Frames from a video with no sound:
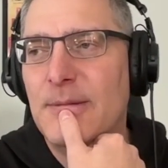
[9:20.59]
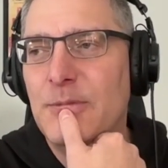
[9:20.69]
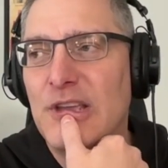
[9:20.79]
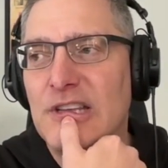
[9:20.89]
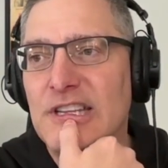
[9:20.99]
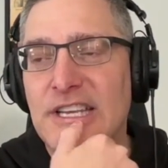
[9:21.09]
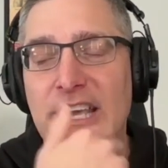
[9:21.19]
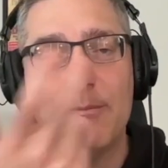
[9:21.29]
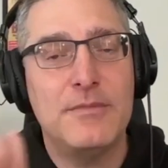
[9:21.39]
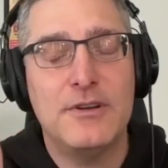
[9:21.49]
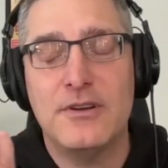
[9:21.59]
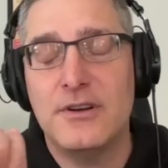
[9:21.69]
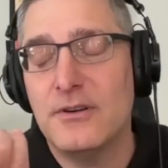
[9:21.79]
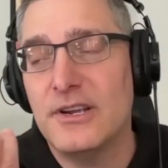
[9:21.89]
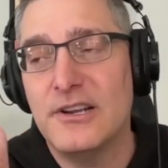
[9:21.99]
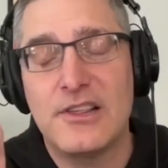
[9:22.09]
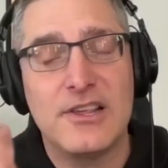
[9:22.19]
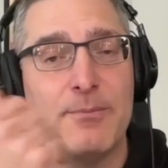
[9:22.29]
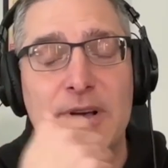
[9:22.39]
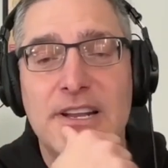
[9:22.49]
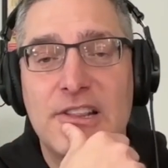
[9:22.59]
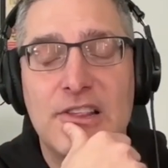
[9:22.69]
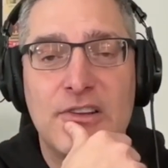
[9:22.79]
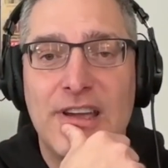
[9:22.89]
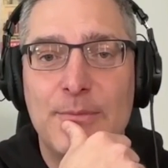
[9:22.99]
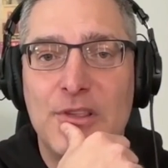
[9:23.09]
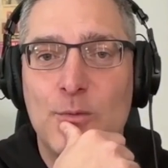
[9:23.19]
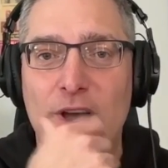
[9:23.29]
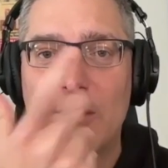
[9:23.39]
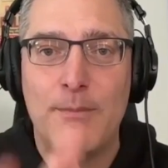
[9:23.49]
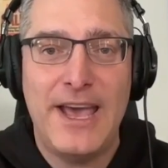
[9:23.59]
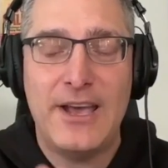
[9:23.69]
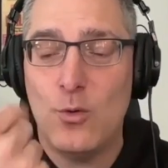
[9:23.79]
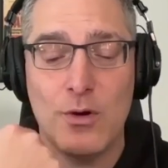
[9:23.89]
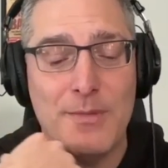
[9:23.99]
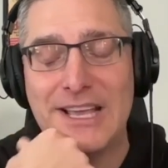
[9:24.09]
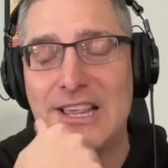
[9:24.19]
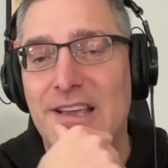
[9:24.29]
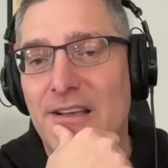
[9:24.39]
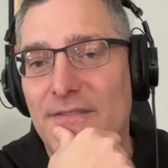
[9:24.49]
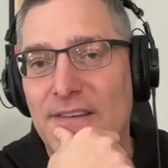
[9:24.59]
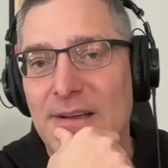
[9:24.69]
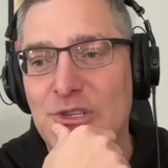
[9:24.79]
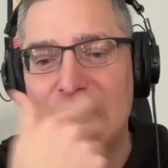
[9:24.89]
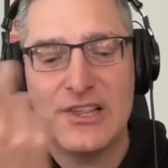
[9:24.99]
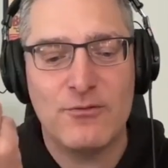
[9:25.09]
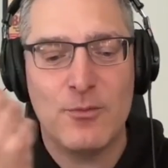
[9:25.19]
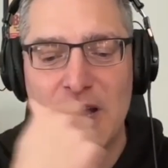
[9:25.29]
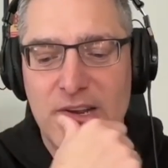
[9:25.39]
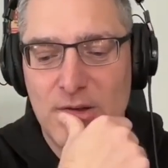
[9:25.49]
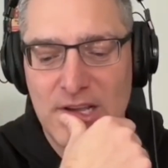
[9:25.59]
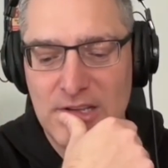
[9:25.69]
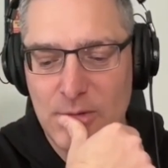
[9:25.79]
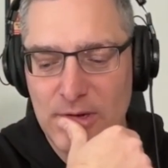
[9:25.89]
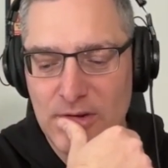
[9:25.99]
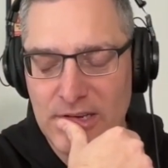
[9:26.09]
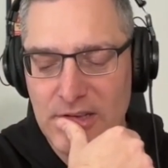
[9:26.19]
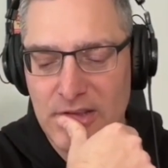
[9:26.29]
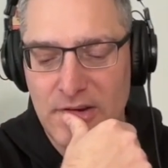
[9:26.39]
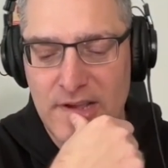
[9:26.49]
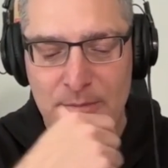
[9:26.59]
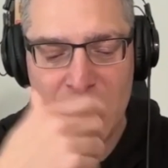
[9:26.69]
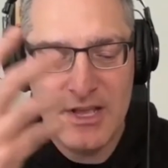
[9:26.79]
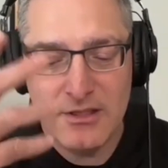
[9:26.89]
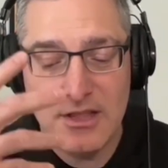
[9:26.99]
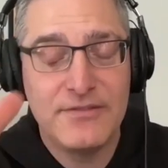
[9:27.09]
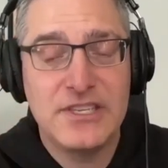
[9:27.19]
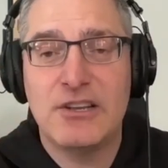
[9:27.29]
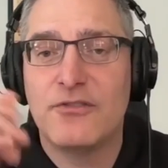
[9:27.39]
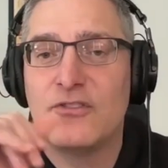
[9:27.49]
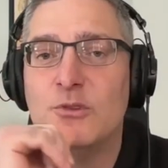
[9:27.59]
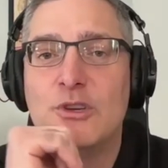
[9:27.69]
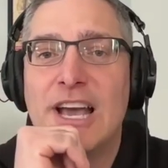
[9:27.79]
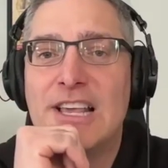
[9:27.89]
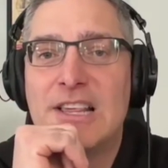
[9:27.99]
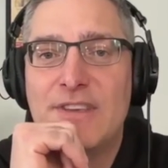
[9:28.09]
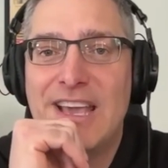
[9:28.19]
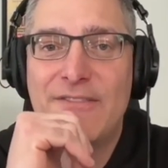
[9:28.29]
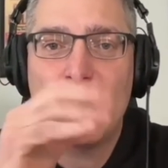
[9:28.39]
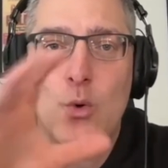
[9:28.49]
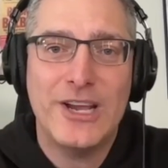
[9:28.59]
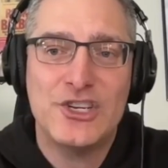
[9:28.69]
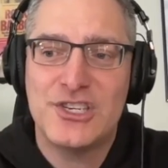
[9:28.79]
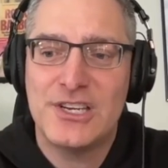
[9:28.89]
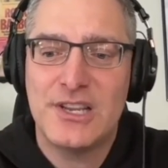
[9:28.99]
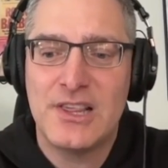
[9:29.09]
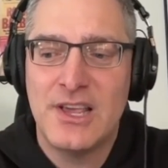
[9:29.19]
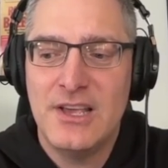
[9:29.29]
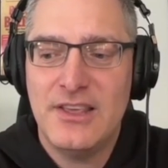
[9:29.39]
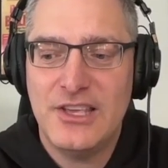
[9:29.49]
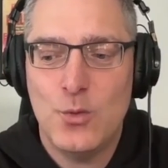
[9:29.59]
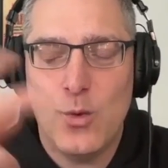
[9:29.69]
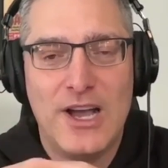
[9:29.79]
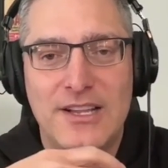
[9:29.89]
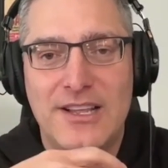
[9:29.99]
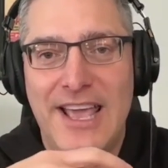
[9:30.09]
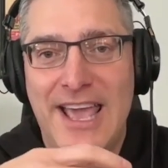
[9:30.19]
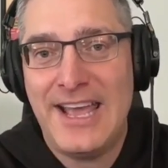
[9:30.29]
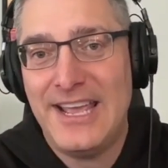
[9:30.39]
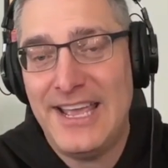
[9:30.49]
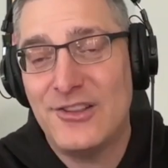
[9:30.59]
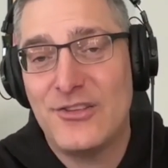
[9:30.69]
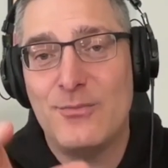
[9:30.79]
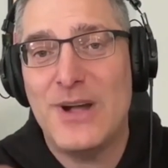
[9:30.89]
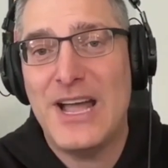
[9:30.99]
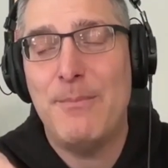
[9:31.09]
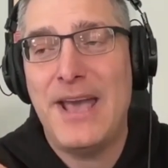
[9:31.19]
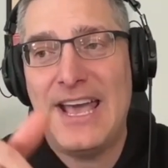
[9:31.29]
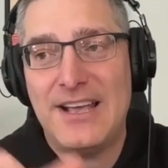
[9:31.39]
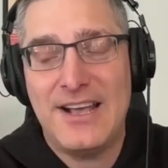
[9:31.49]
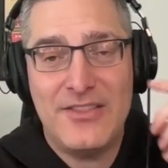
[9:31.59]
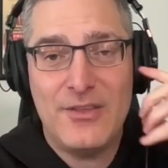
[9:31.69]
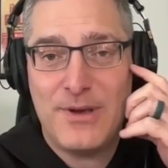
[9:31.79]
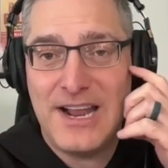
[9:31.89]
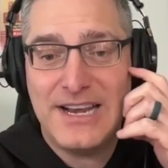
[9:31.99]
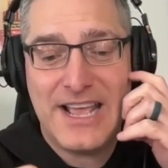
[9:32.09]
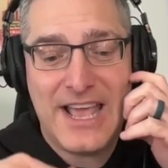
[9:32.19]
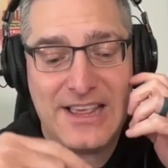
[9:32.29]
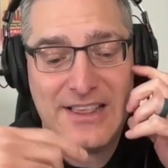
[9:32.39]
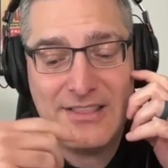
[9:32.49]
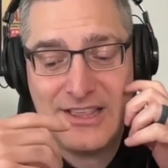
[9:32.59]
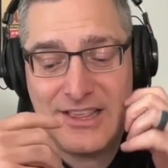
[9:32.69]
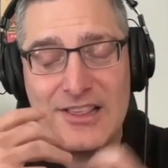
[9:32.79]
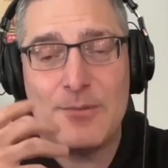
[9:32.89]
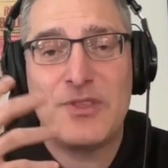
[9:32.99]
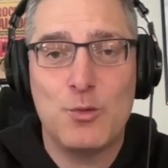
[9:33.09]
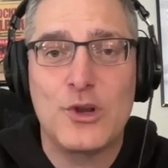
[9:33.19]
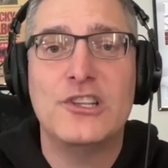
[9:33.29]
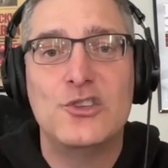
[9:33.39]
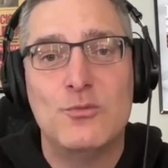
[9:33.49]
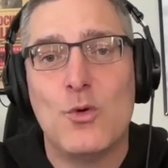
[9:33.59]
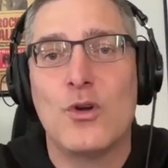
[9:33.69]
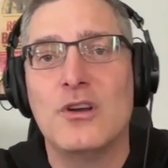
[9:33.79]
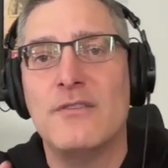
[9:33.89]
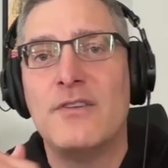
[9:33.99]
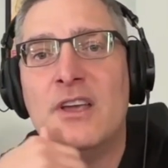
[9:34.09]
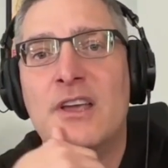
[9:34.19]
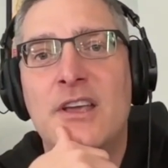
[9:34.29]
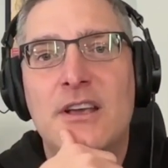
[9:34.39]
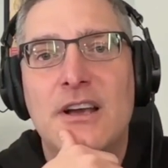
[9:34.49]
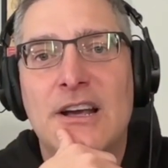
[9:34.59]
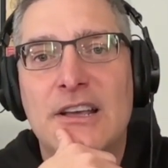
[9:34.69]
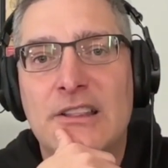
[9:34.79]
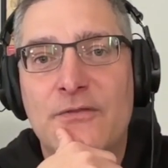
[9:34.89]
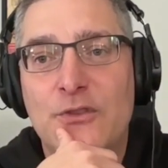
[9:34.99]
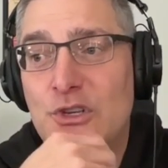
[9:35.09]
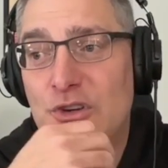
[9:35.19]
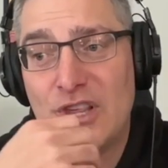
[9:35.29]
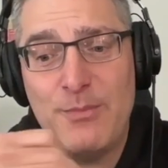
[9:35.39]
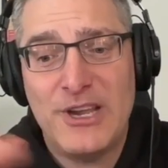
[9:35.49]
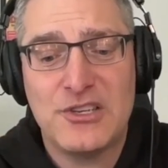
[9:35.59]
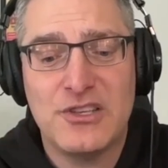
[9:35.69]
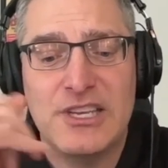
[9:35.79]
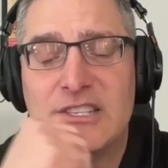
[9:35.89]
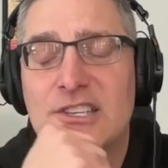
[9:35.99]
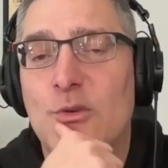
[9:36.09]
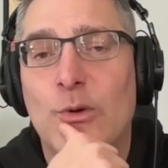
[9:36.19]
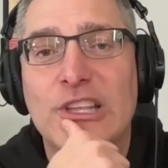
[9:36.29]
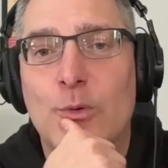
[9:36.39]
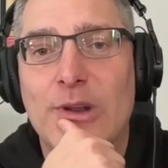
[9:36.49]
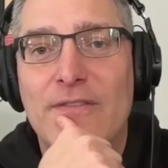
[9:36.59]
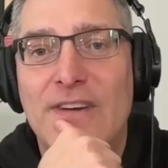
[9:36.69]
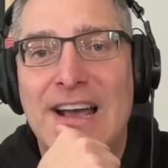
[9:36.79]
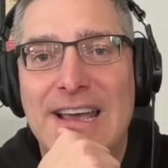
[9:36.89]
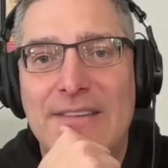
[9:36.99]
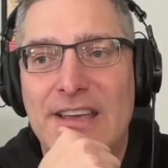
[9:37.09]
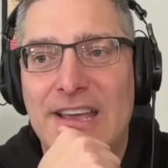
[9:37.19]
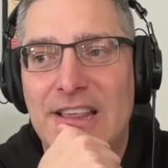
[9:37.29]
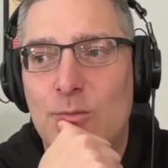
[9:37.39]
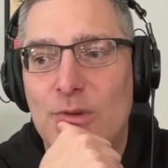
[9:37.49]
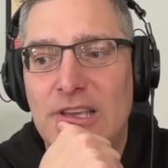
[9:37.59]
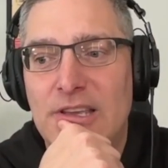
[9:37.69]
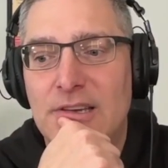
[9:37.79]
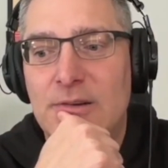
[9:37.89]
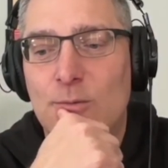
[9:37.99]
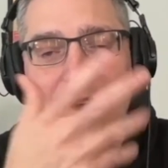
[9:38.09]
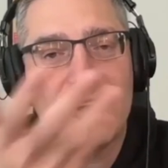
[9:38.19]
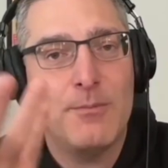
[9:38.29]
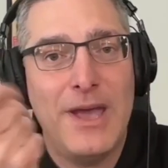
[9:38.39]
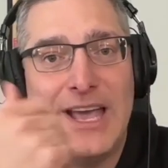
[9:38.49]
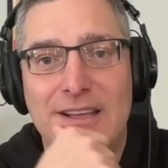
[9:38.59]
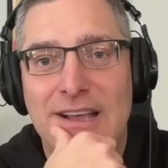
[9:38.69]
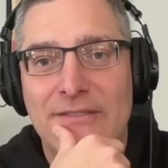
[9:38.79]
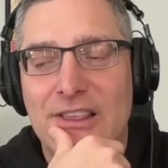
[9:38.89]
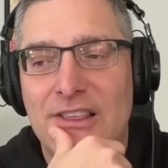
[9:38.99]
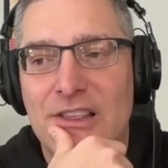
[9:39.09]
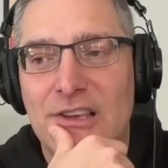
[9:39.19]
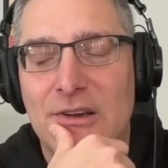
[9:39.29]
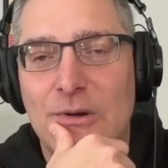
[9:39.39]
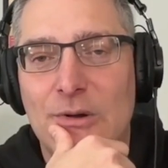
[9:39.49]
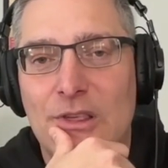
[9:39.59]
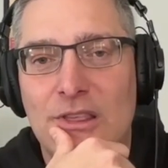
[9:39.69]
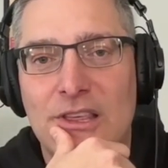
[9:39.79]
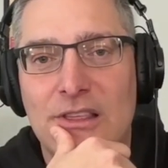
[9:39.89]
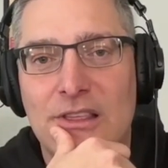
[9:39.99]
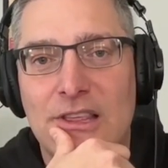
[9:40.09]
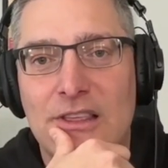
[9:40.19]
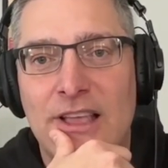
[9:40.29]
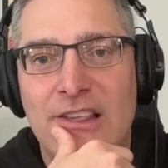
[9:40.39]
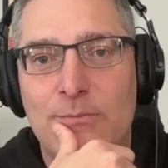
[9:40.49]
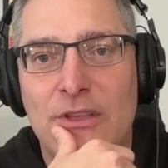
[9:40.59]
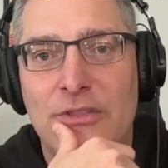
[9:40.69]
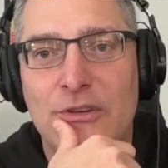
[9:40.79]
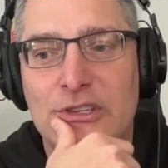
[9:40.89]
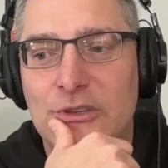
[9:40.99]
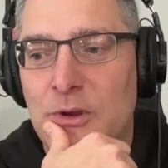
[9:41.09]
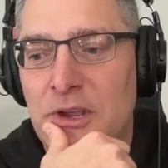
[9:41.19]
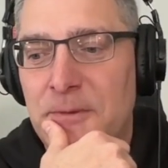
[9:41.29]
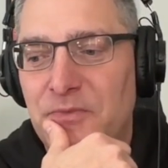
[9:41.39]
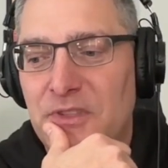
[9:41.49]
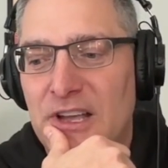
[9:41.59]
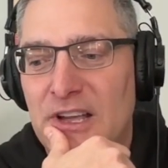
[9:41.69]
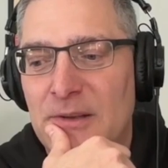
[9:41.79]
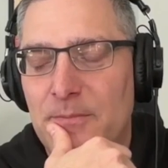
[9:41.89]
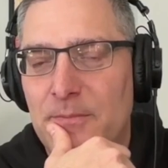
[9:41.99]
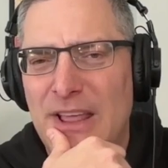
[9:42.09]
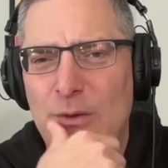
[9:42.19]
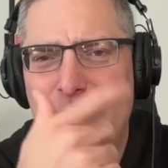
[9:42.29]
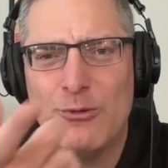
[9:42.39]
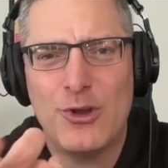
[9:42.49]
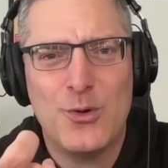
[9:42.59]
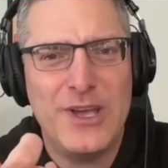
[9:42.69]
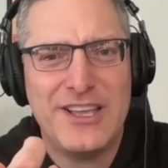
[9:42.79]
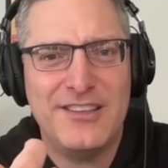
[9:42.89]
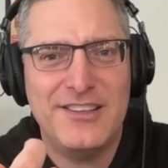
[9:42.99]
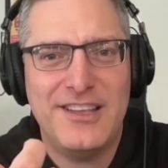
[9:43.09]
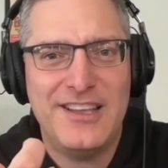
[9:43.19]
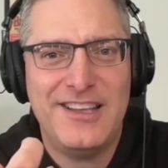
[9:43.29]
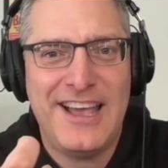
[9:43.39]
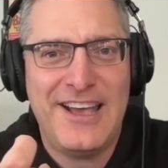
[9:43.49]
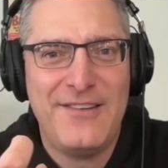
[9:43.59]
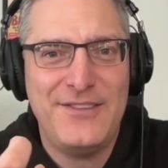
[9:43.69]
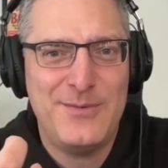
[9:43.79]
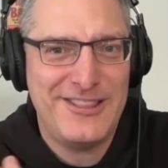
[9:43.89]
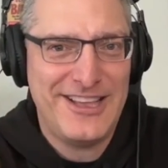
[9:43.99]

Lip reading: You can DM or hit us up on Instagram as well, Matt or myself. I'm Jason Romano on Twitter and Instagram. Love to hear from you guys. If you have questions that you want answered by Matt on the podcast, this is something we're going to do more of in the future, especially into 2025, as we welcome Matt, obviously, as a co-host these last month or two. By the way, real quick, how have you been